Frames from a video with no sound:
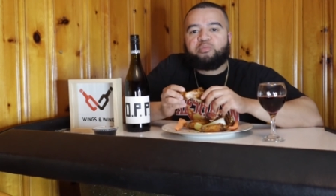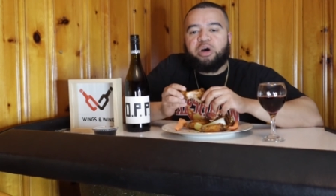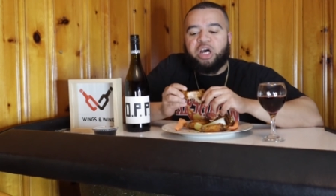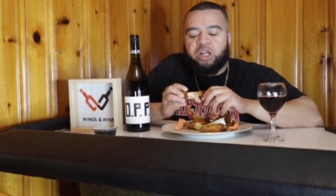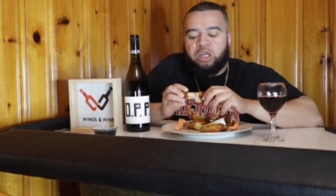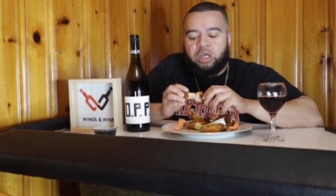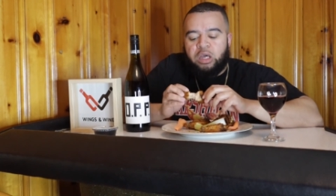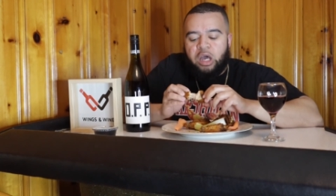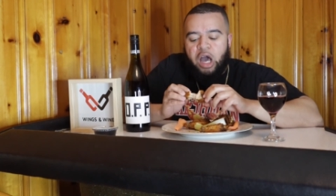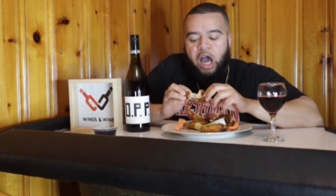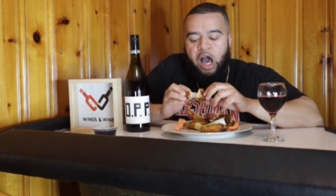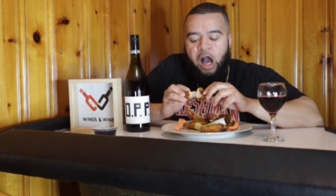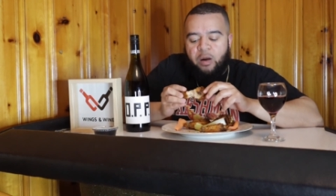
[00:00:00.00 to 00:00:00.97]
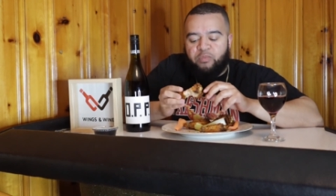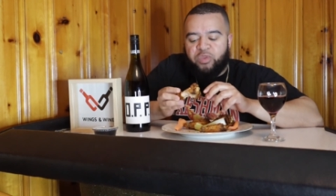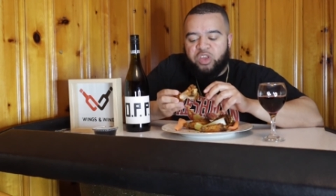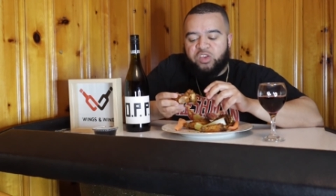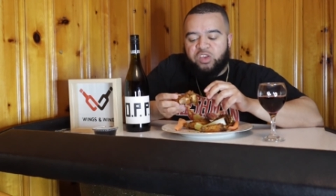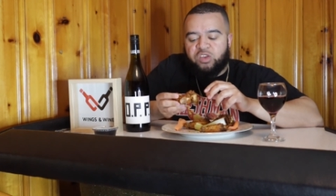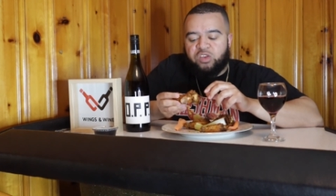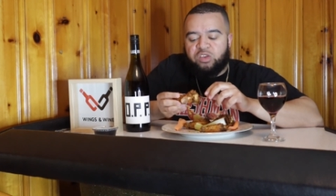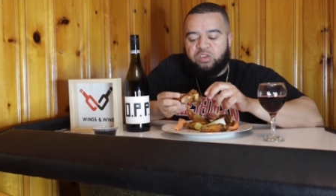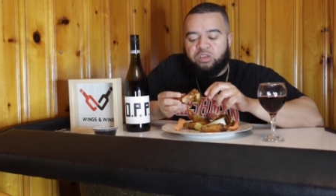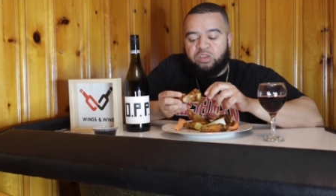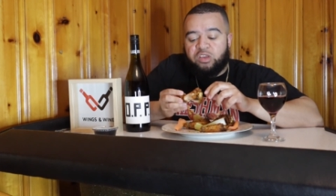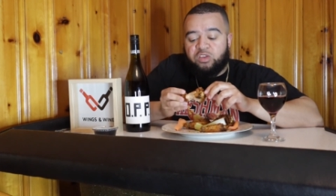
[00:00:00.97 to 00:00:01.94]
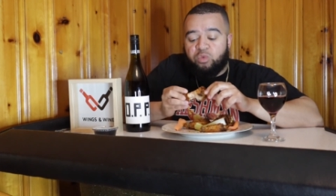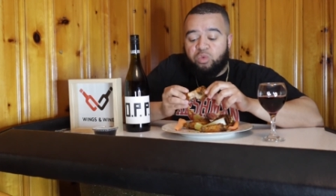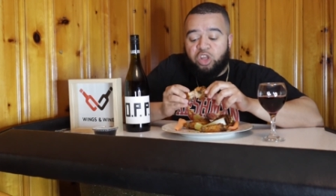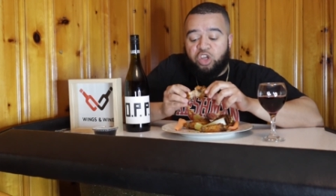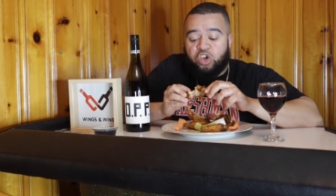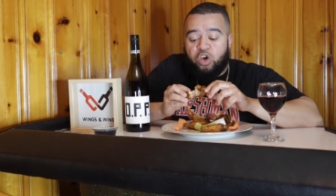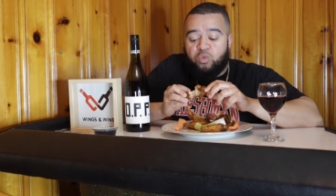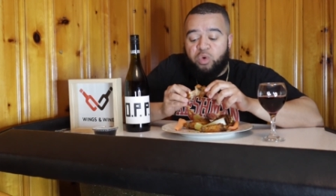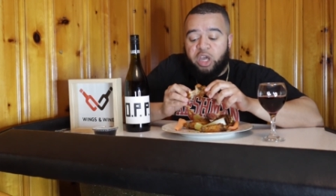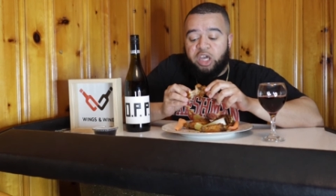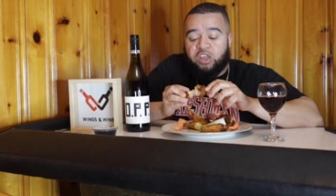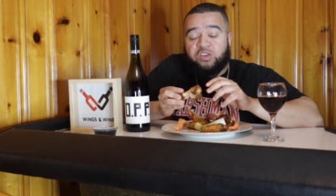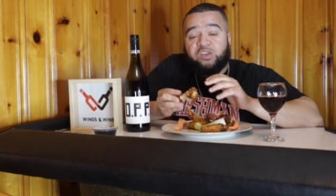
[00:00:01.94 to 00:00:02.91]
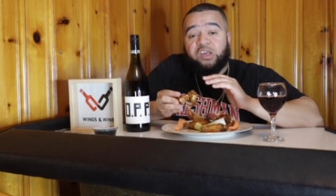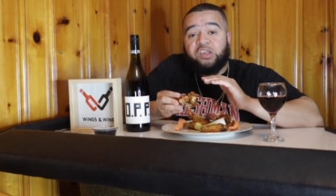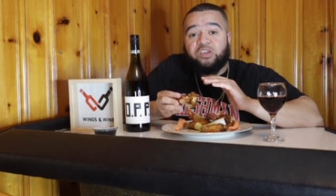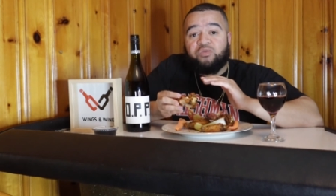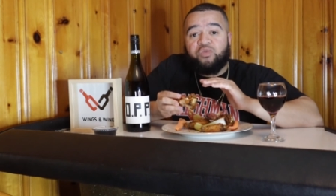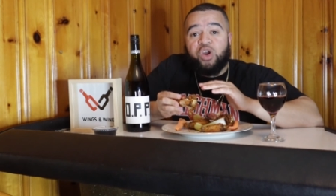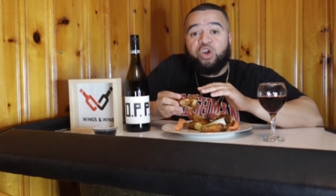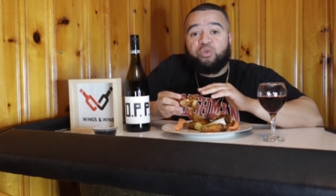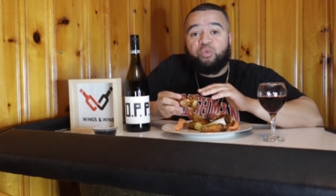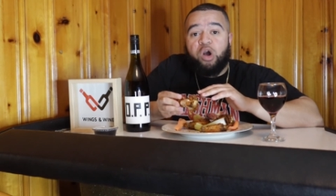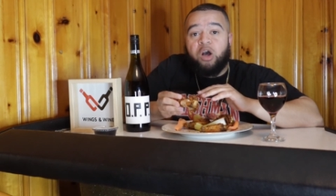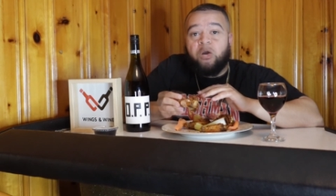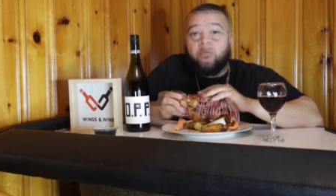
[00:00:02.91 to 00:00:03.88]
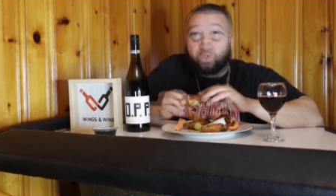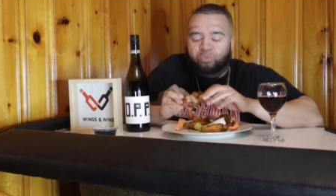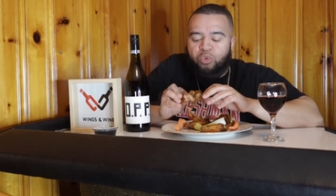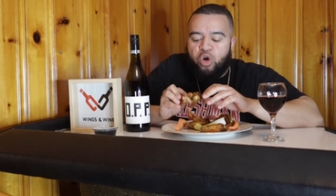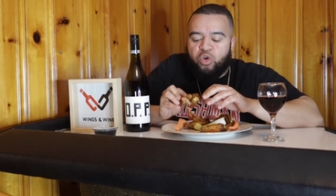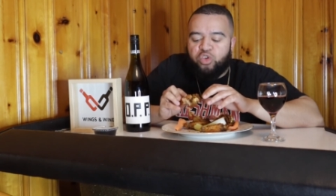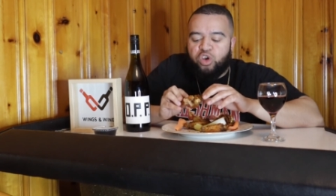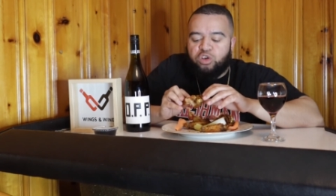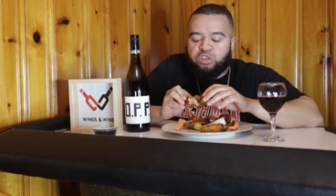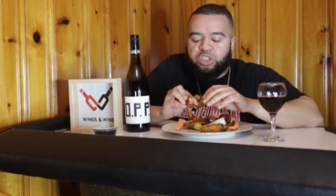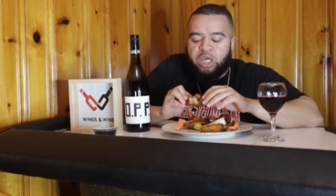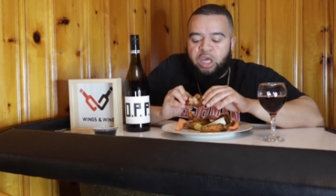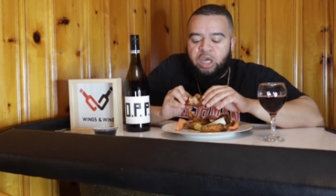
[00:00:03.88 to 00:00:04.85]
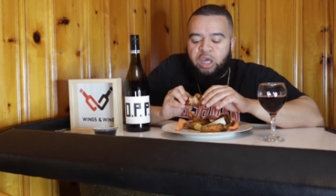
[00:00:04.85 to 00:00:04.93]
But this is a really good wing. It's seasoned very well with Mario's.